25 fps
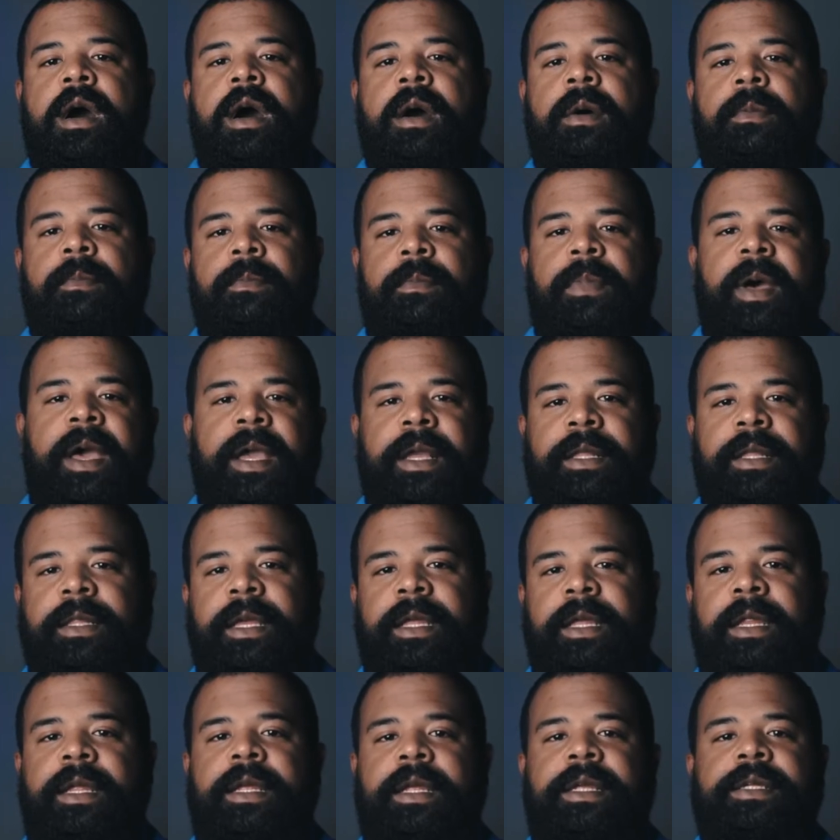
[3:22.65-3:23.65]
bank
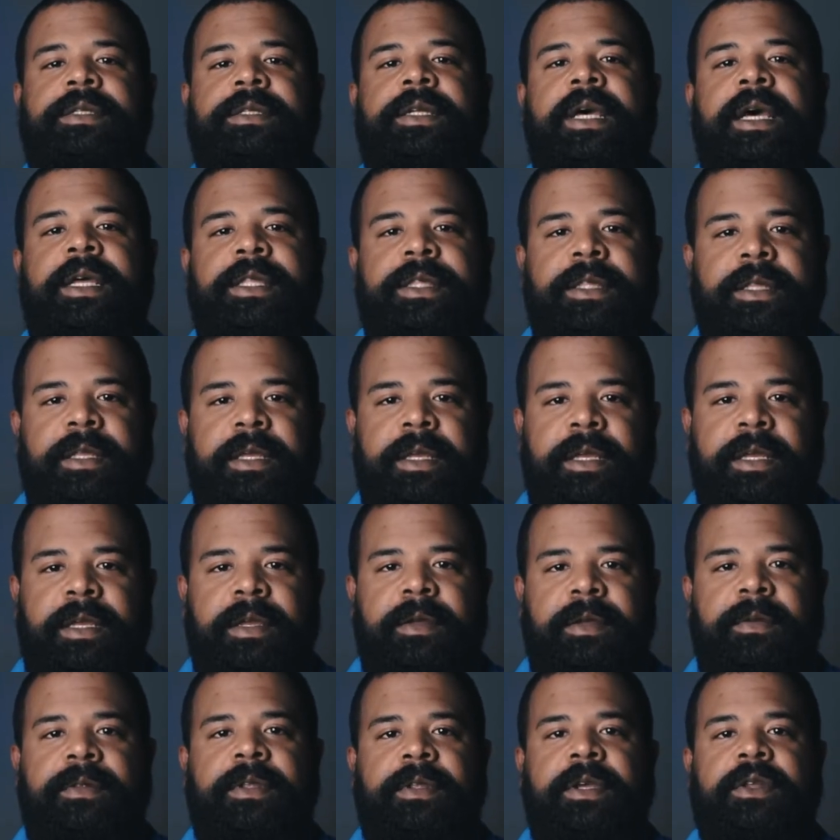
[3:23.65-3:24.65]
that is at the
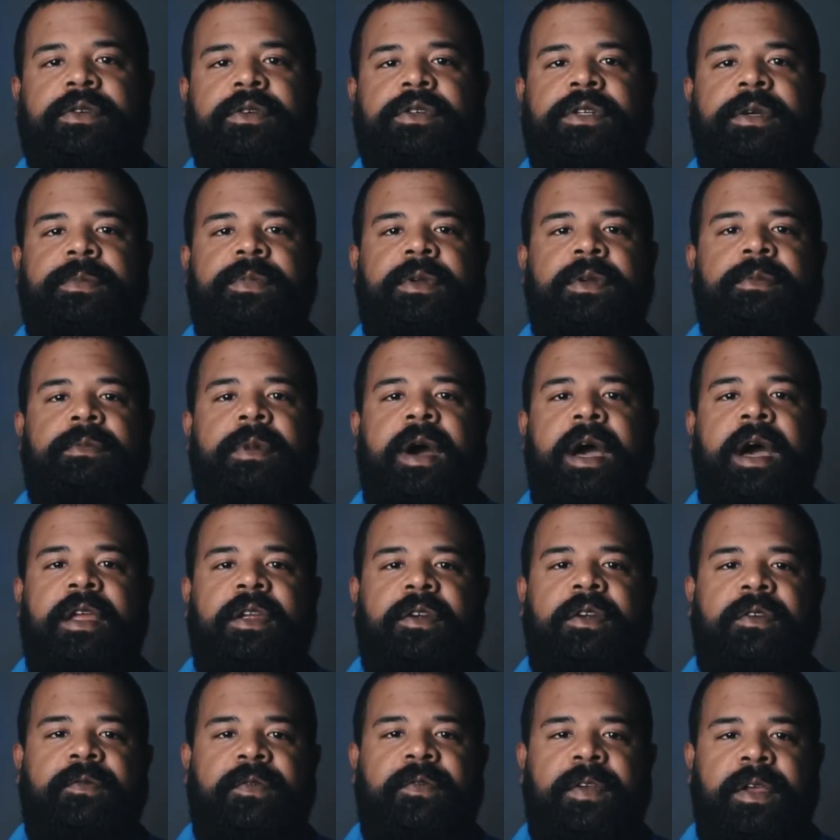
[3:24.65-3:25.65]
dealership you're buying
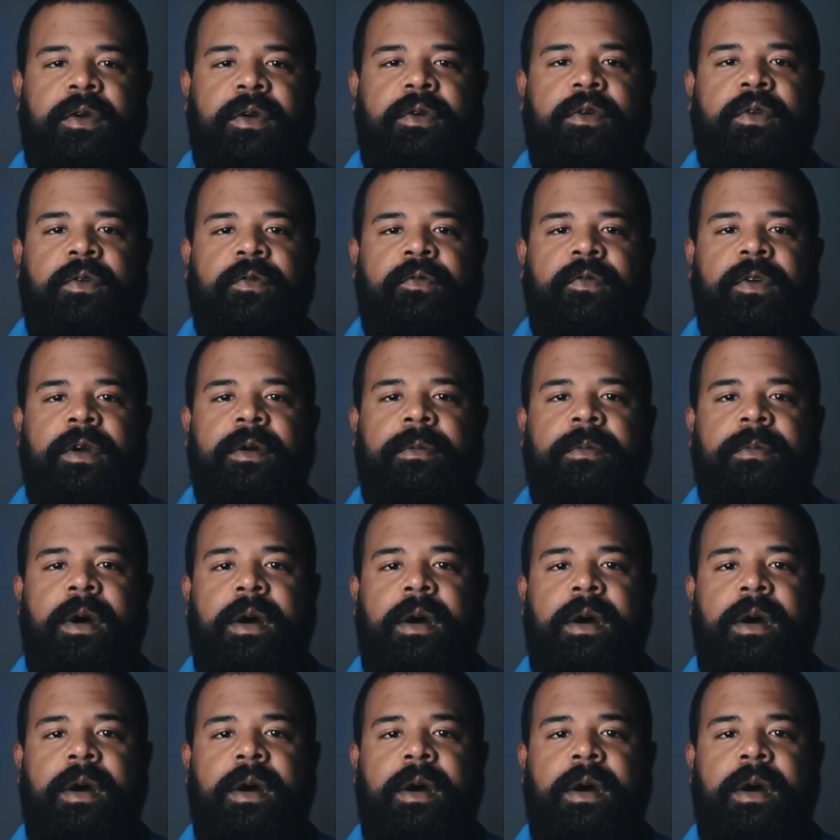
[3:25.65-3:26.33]
your vehicle from.